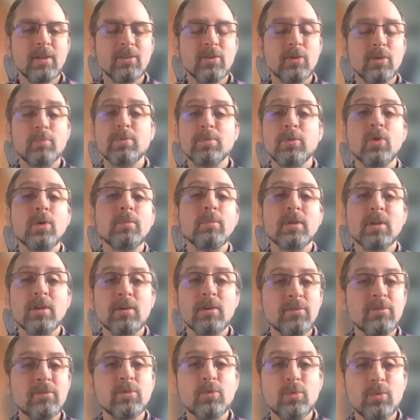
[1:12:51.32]
deployment
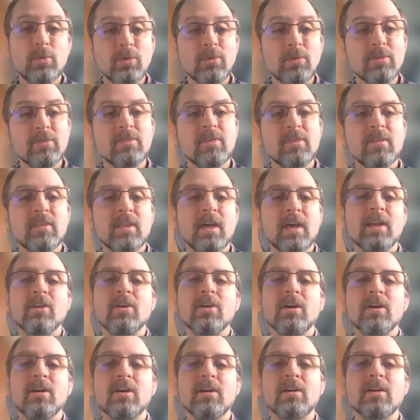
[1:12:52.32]
of tools that
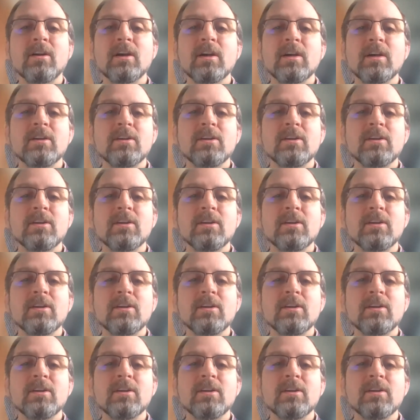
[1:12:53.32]
are